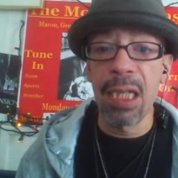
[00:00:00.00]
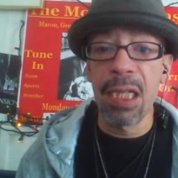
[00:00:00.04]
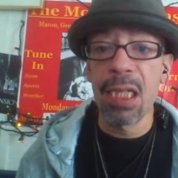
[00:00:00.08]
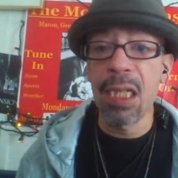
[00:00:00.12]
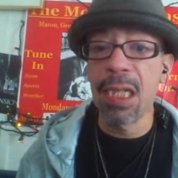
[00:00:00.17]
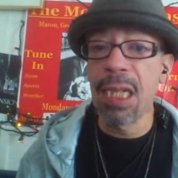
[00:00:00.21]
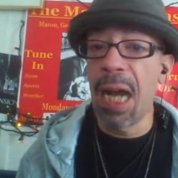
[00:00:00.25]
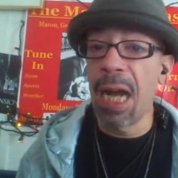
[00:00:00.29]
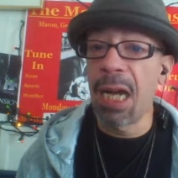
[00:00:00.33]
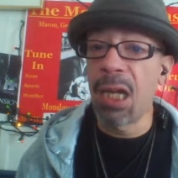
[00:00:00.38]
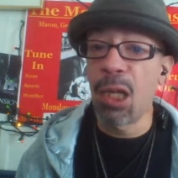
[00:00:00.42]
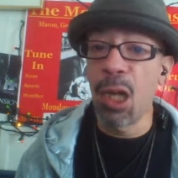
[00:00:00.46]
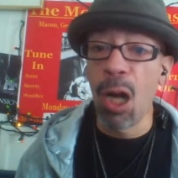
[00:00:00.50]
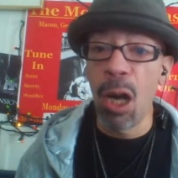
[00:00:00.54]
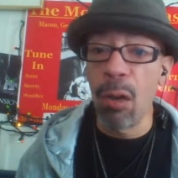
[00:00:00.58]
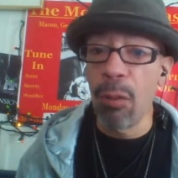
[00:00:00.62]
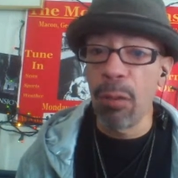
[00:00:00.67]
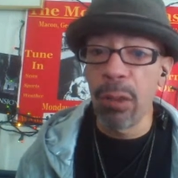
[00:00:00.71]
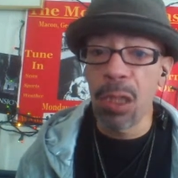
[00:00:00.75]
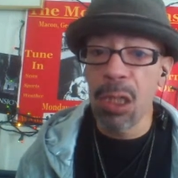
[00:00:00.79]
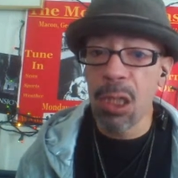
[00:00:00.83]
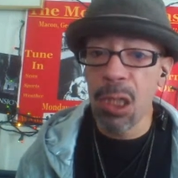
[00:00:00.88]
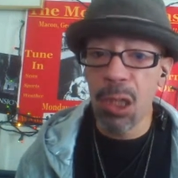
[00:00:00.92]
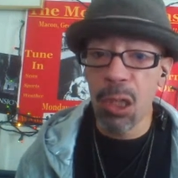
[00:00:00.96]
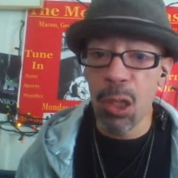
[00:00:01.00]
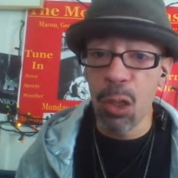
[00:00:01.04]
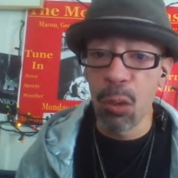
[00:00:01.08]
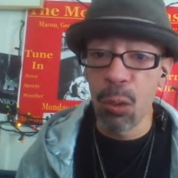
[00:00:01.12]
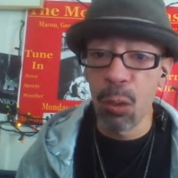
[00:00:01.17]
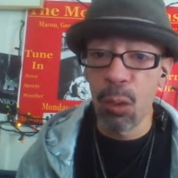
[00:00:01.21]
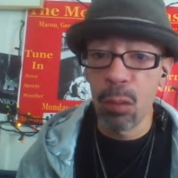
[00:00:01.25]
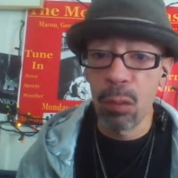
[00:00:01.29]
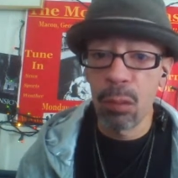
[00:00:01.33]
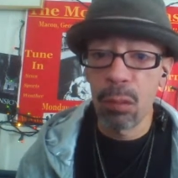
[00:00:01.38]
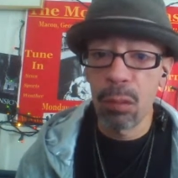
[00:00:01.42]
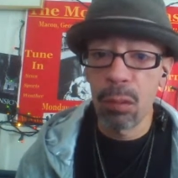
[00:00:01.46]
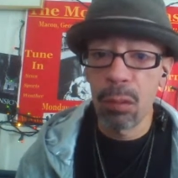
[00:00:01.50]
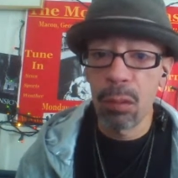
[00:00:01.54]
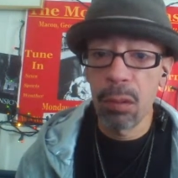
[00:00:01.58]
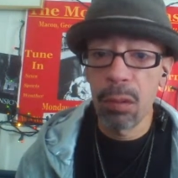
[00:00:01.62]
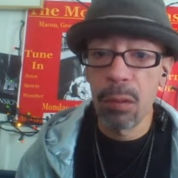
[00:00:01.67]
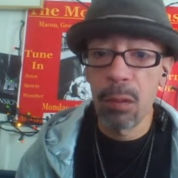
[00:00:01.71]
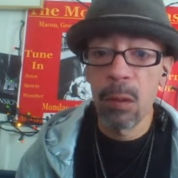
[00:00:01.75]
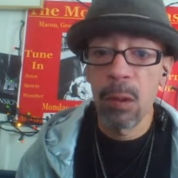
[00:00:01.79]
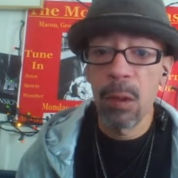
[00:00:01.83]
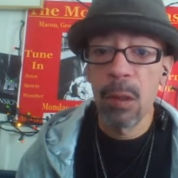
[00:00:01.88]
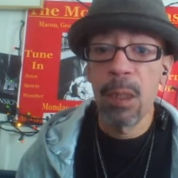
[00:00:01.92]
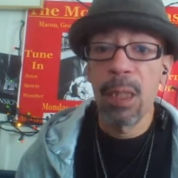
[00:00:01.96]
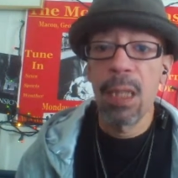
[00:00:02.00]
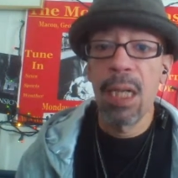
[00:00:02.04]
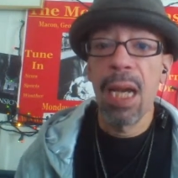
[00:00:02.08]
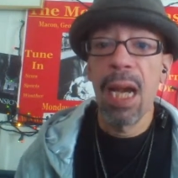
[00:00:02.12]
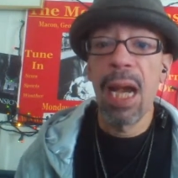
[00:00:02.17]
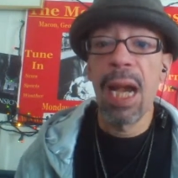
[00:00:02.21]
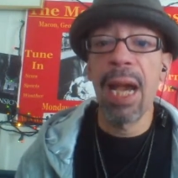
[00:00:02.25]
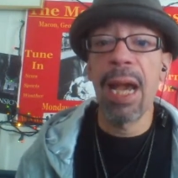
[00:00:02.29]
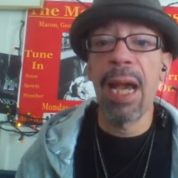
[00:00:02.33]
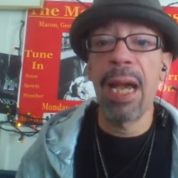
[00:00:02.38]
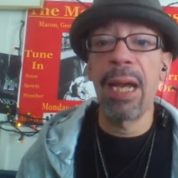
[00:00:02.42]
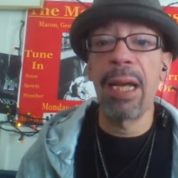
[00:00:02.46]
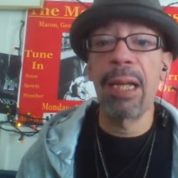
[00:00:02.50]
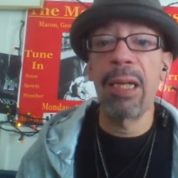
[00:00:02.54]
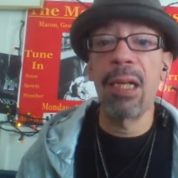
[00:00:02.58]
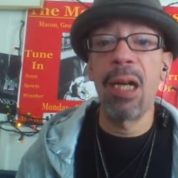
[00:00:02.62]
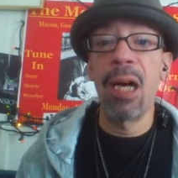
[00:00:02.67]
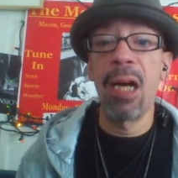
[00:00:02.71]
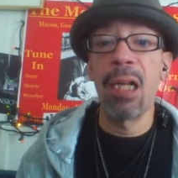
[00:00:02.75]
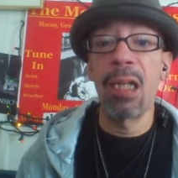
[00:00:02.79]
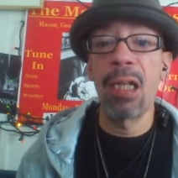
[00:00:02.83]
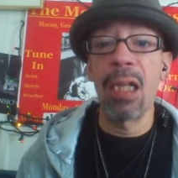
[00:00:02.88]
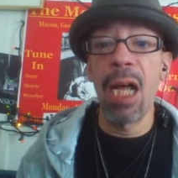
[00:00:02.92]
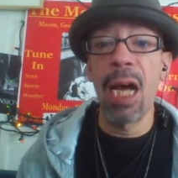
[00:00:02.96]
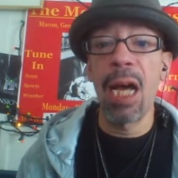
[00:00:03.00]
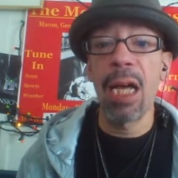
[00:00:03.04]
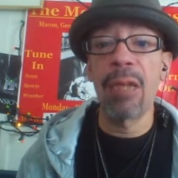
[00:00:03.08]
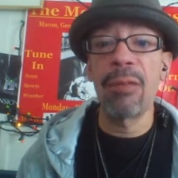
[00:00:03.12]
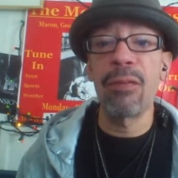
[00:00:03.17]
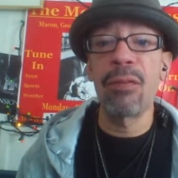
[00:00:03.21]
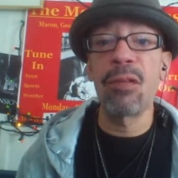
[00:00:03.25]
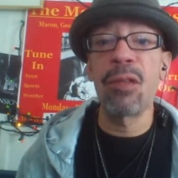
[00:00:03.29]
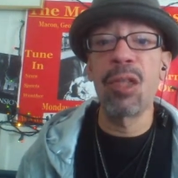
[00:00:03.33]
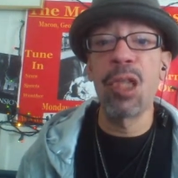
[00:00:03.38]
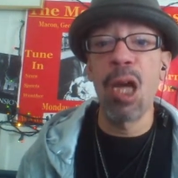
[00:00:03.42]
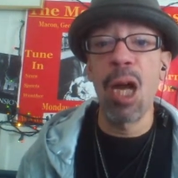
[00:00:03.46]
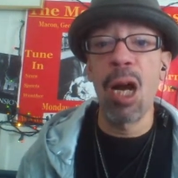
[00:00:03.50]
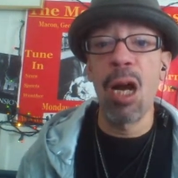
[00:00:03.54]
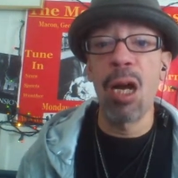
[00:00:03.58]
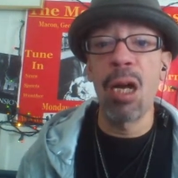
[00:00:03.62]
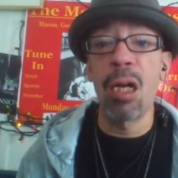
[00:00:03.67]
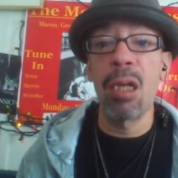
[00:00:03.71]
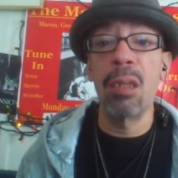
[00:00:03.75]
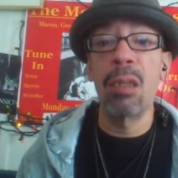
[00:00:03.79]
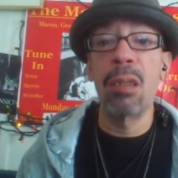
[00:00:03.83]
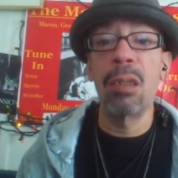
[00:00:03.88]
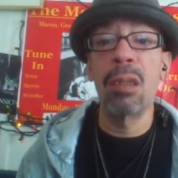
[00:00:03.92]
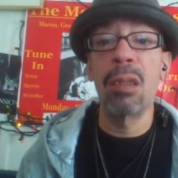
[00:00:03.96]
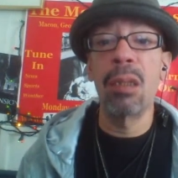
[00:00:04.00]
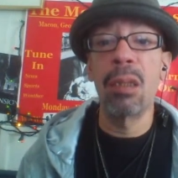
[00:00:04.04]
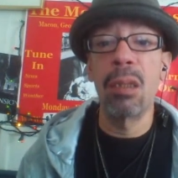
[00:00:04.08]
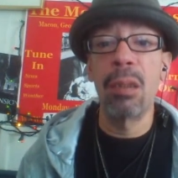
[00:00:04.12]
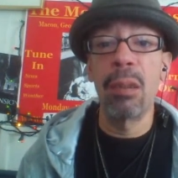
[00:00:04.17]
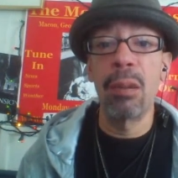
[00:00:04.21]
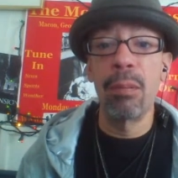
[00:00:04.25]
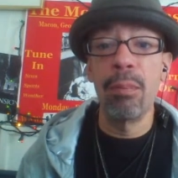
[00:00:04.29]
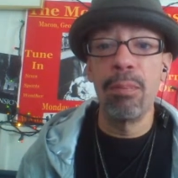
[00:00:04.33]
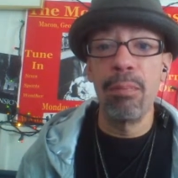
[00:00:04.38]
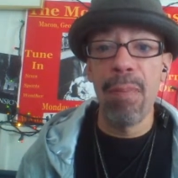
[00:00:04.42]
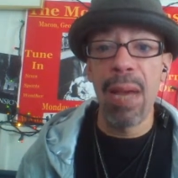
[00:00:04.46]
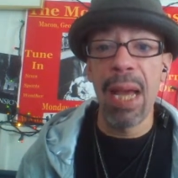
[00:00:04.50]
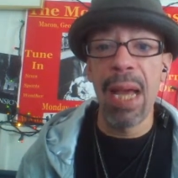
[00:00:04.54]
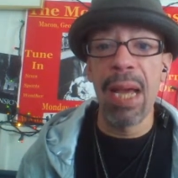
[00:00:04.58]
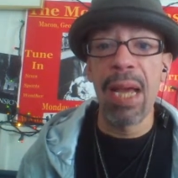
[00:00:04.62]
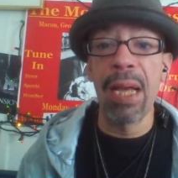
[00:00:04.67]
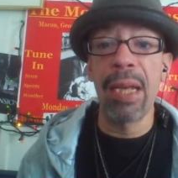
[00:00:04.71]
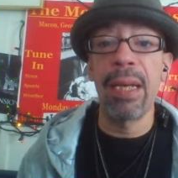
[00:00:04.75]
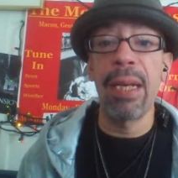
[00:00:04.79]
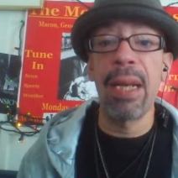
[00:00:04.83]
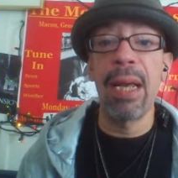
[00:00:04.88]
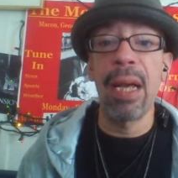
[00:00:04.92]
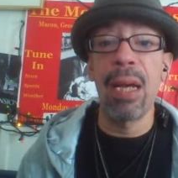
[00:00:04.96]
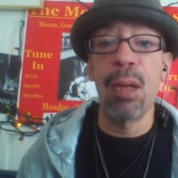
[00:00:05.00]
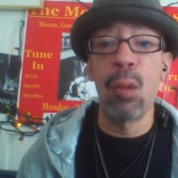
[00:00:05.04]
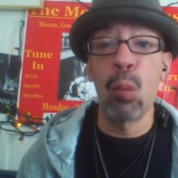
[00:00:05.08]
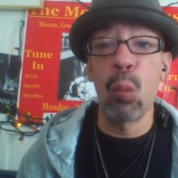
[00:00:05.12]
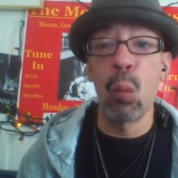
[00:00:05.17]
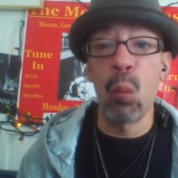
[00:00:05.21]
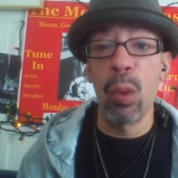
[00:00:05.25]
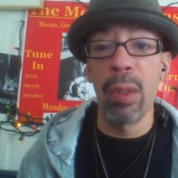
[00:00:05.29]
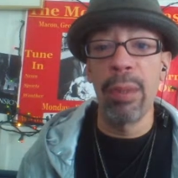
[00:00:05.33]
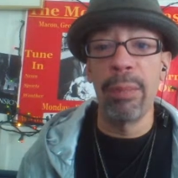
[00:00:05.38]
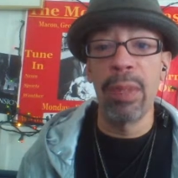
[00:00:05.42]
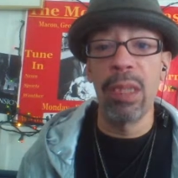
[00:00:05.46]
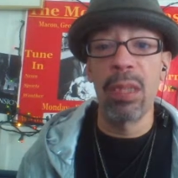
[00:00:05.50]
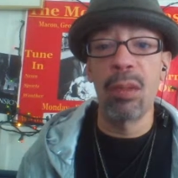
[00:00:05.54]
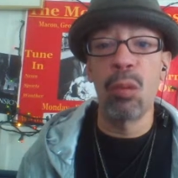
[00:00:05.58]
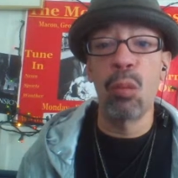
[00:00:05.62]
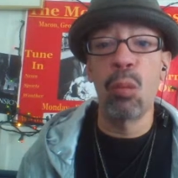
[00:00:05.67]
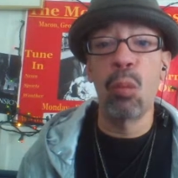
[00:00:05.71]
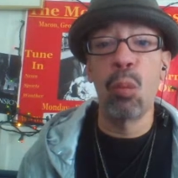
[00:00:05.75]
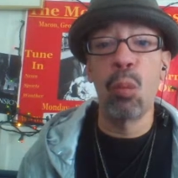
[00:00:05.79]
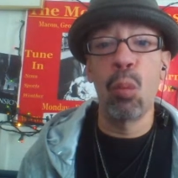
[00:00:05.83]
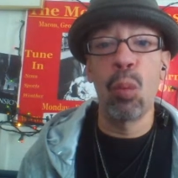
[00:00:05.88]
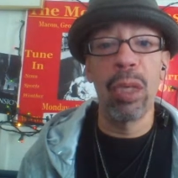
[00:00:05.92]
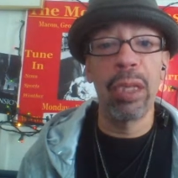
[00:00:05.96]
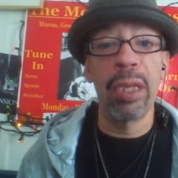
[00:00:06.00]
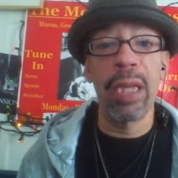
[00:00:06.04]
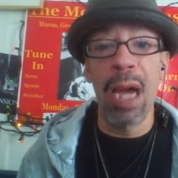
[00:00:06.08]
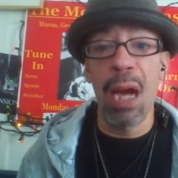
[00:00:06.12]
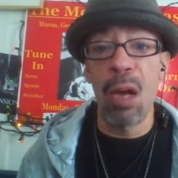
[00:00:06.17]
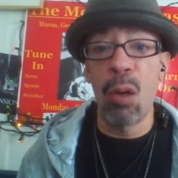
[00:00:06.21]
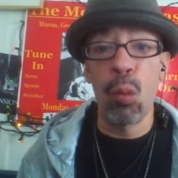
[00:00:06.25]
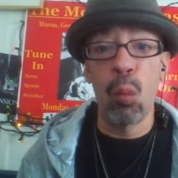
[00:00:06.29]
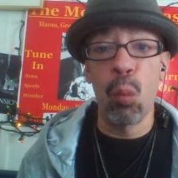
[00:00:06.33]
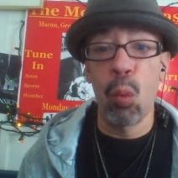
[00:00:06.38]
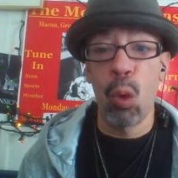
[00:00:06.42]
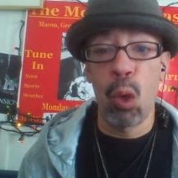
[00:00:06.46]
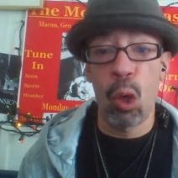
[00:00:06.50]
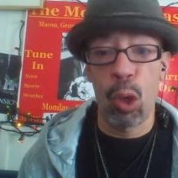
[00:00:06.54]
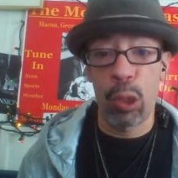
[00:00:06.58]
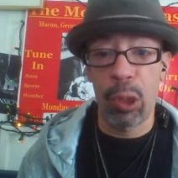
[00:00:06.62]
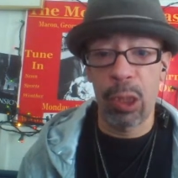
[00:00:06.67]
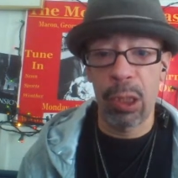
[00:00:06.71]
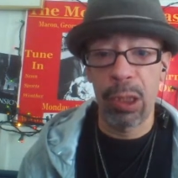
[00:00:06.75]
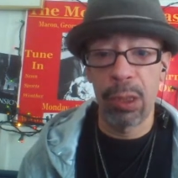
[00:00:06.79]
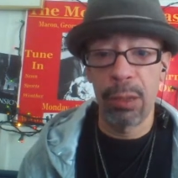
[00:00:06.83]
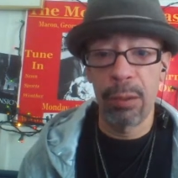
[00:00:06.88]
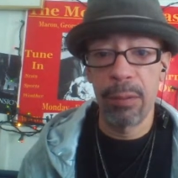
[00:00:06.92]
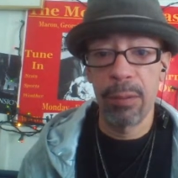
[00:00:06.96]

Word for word: of kids not going to school. And a lot of young men and women without work.